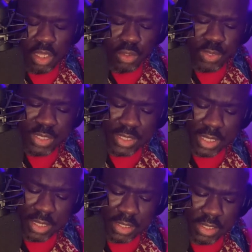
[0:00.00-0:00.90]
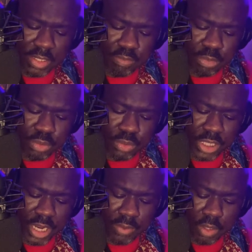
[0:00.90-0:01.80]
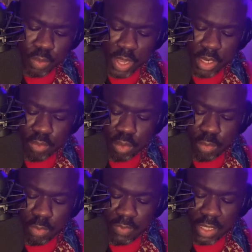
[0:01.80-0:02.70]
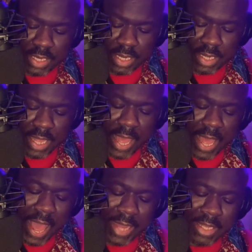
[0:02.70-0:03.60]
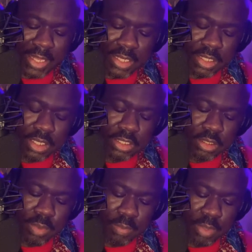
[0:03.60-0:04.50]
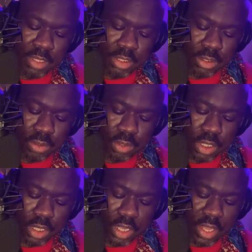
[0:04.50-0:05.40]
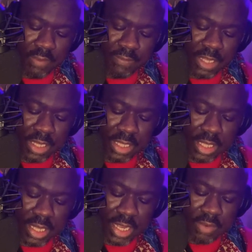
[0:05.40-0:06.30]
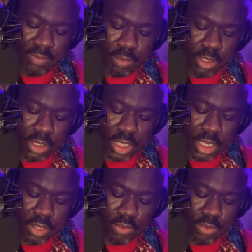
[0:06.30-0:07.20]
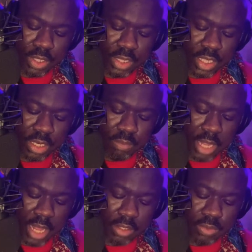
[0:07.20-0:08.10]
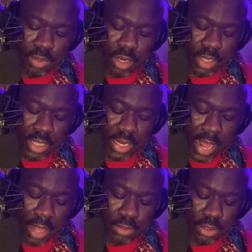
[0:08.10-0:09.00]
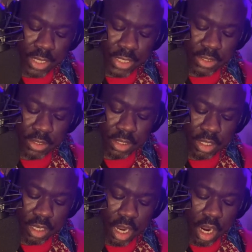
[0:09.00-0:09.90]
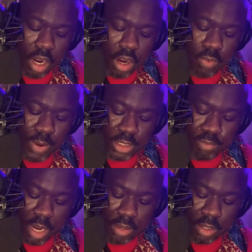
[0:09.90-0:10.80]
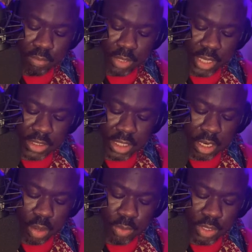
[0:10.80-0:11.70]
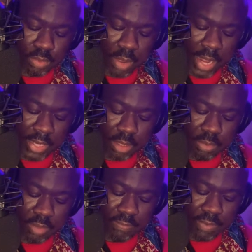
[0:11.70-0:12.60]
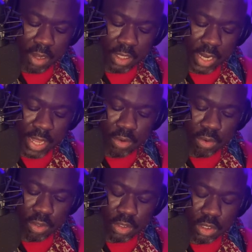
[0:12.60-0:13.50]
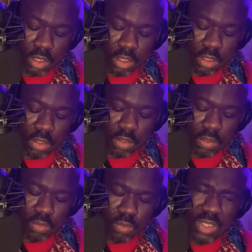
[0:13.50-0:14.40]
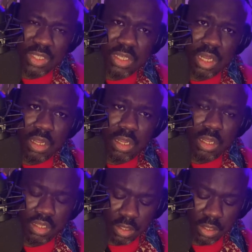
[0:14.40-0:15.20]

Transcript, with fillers: Twisting in the stiff blue chair in the waiting room of the clinic, I leaned against my mother's shoulder, feeling the heat from her skin through the thin blouse, through her thin house dress. Her reddish brown complexion that always reminded me of fallen acorns was dull.